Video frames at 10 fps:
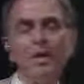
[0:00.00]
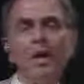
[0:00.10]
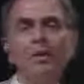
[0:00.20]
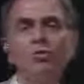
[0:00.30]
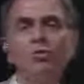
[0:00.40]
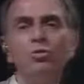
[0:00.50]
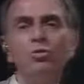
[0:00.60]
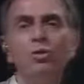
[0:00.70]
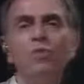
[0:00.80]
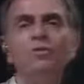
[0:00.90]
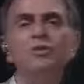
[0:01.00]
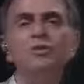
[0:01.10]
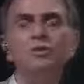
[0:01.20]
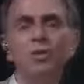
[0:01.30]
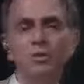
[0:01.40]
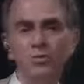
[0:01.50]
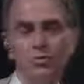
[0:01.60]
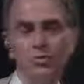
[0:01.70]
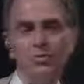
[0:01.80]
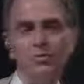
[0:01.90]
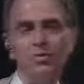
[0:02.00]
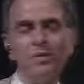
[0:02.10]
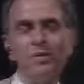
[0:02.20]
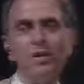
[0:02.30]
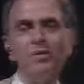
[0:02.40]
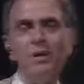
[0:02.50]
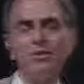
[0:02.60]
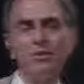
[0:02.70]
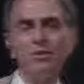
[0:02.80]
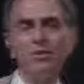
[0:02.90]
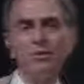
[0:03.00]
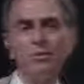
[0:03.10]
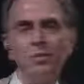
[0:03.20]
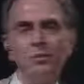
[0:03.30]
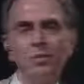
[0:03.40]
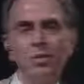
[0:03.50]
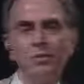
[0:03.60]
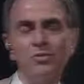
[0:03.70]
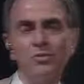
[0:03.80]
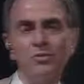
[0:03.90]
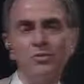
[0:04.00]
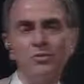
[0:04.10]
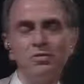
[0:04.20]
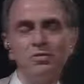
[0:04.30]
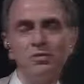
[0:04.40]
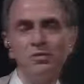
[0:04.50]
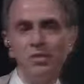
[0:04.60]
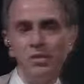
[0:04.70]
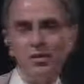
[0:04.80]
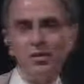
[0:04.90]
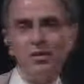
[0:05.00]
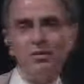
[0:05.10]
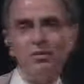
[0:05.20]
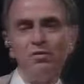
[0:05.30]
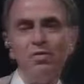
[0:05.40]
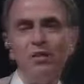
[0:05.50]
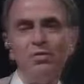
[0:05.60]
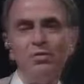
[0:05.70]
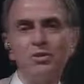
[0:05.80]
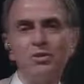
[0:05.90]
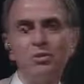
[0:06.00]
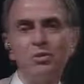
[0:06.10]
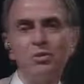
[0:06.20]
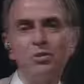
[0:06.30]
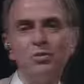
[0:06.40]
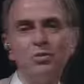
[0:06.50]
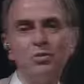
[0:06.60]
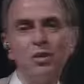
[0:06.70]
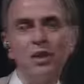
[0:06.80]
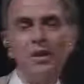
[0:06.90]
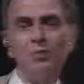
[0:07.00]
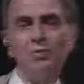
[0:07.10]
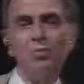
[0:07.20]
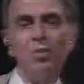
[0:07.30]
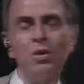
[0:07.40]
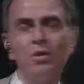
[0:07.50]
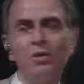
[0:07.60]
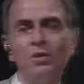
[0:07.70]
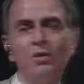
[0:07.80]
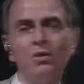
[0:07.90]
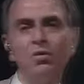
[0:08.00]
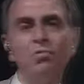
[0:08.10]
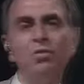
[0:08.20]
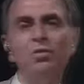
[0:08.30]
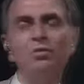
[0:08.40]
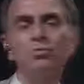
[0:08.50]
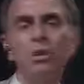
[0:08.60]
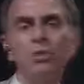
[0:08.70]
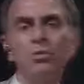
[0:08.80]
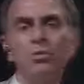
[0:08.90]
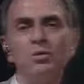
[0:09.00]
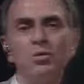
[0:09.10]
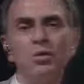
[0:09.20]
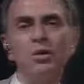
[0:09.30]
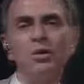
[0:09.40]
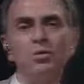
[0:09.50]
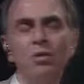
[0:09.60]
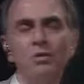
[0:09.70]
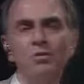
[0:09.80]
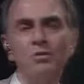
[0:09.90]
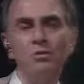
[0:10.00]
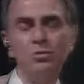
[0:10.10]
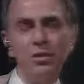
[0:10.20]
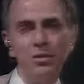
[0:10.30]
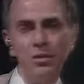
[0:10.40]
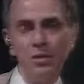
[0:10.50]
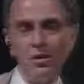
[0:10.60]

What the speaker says: attitude of discouragement of asking fundamental questions. If a 5 or 6 year old asks why the moon is round or why grass is green,